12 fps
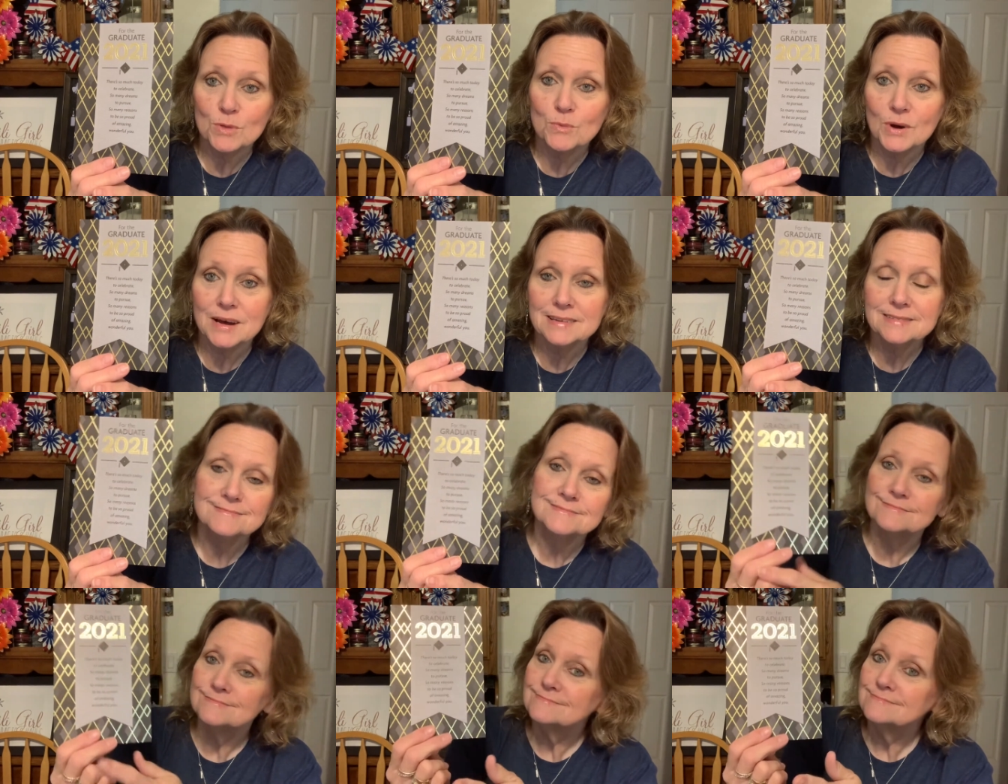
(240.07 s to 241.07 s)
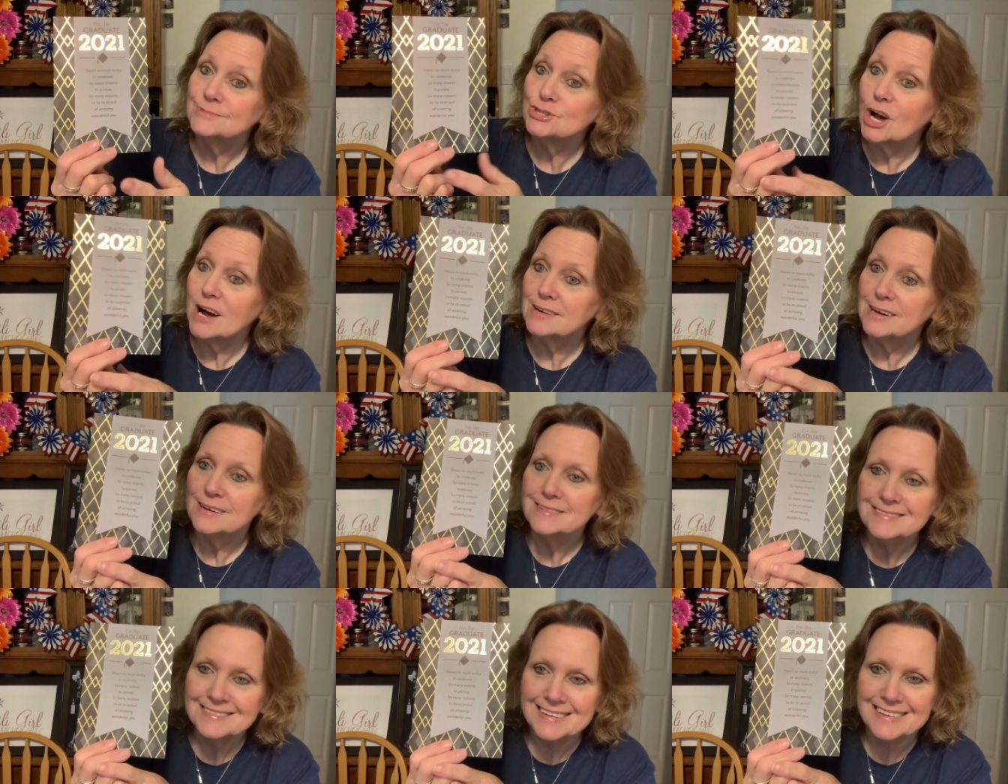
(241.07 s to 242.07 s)
one. Shocking.
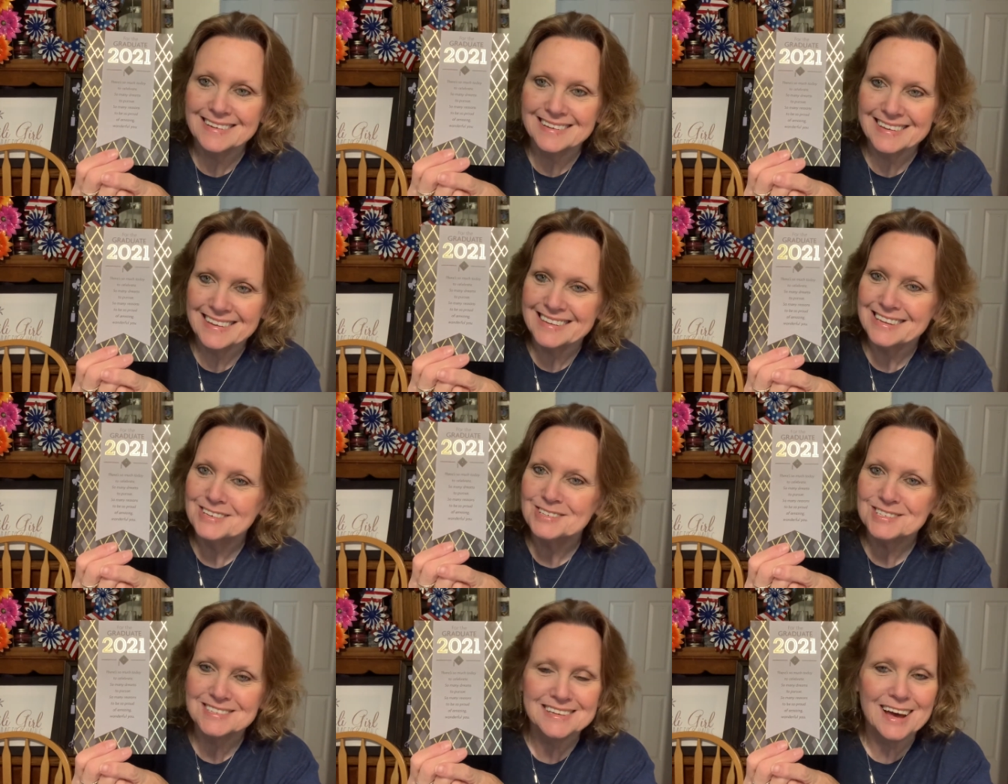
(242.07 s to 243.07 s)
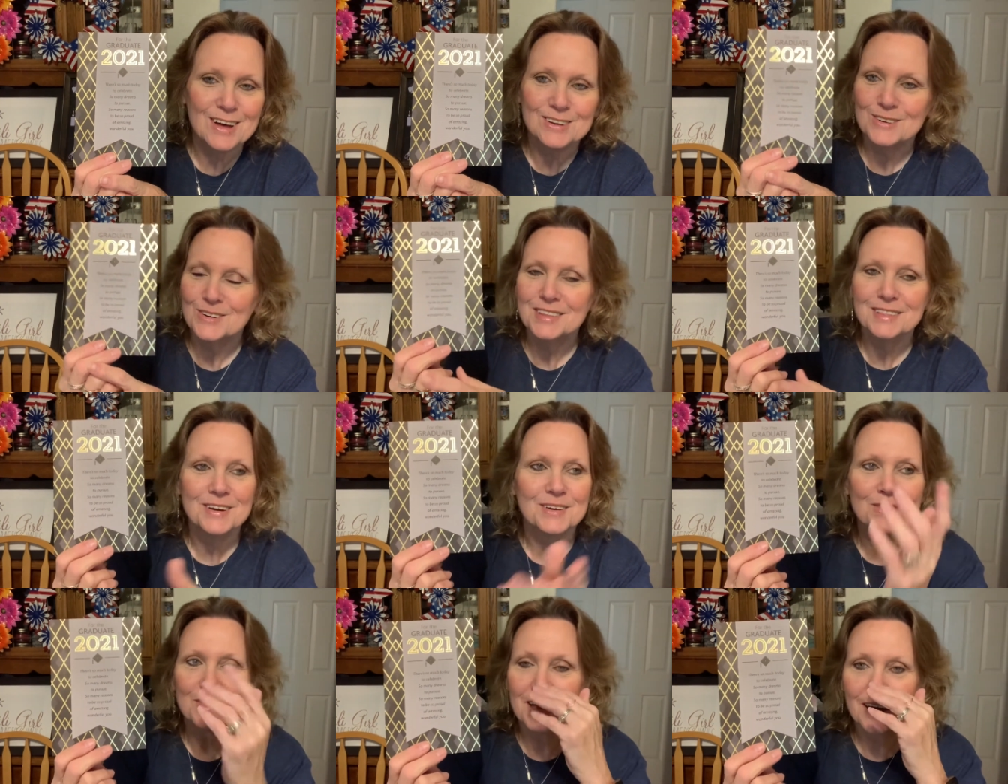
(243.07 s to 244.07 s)
Usually I'll go in there
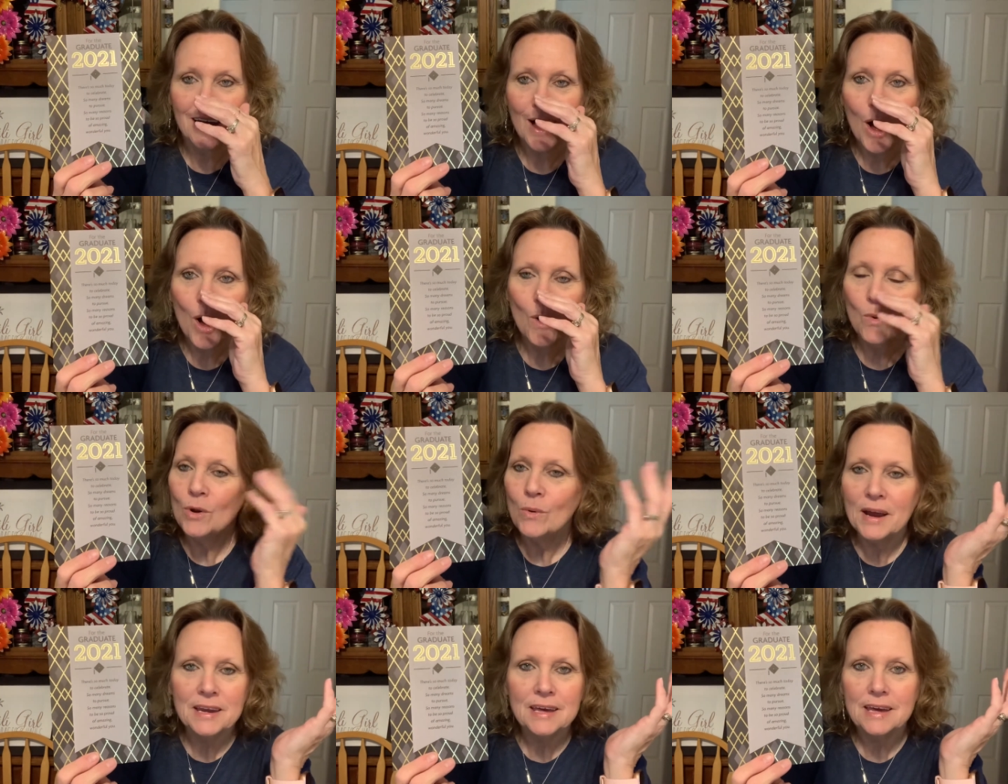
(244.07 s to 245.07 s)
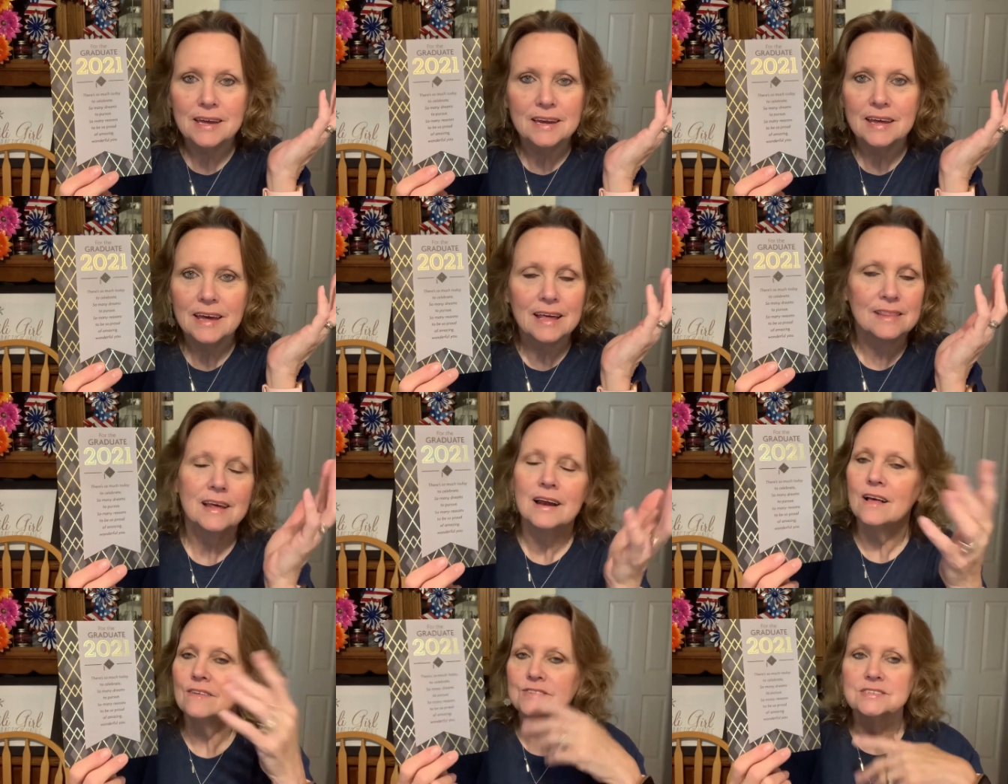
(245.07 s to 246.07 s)
and think, what do I need? And then
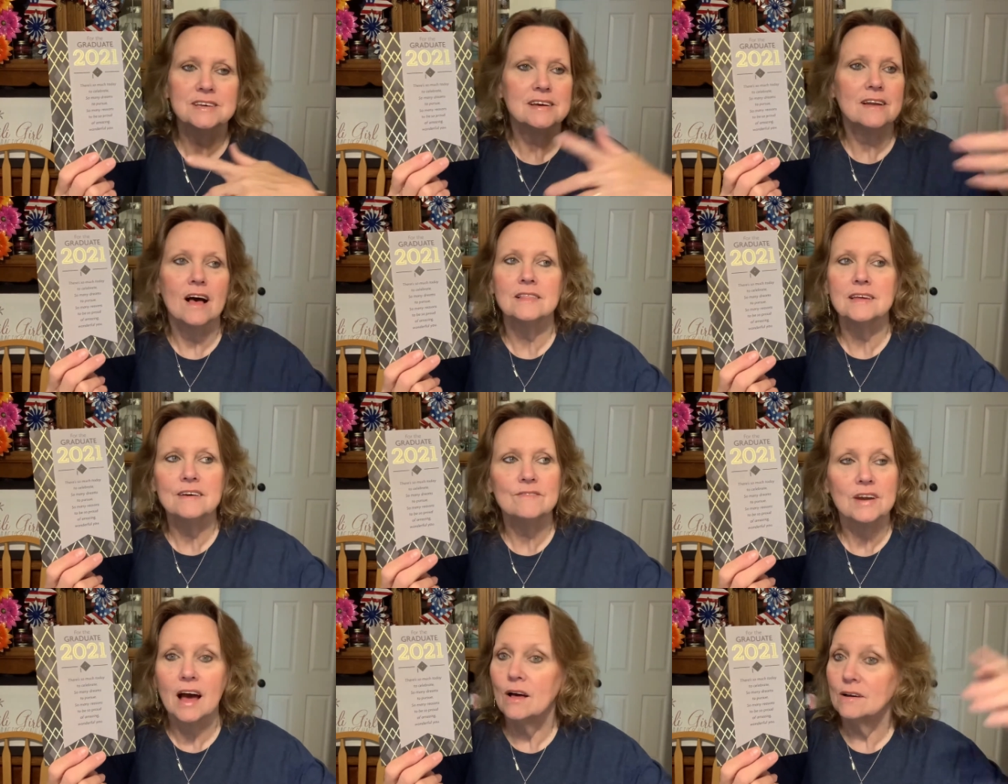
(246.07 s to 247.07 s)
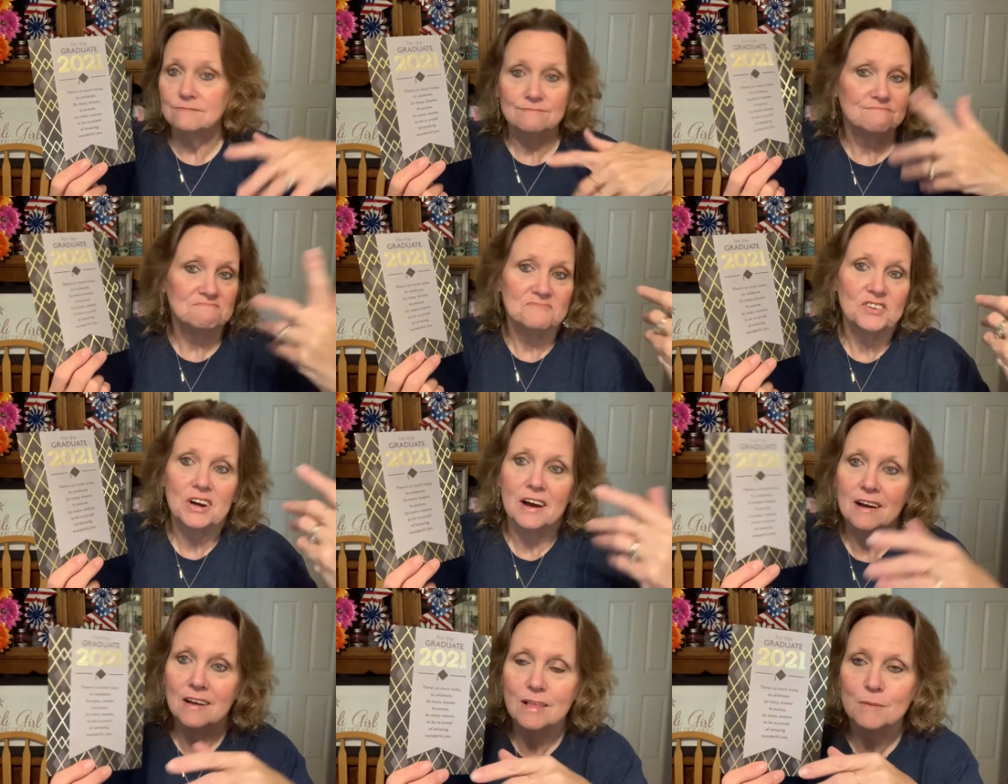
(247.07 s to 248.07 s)
all of a sudden I'll leave and I'll
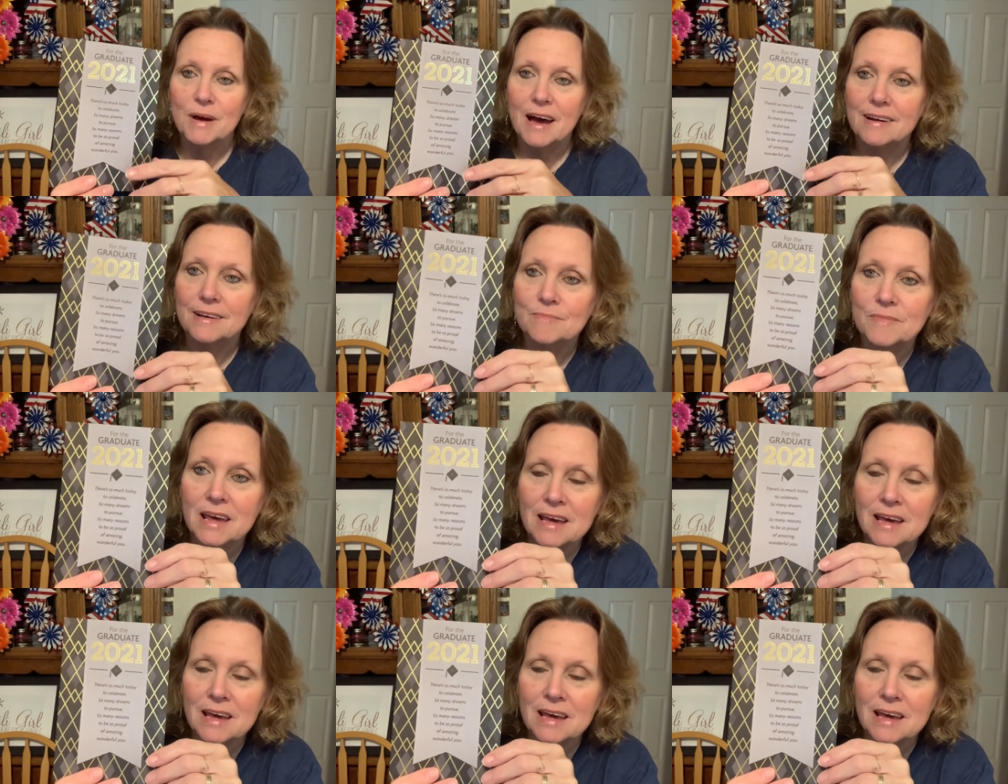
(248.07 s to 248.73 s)
forgot all about it.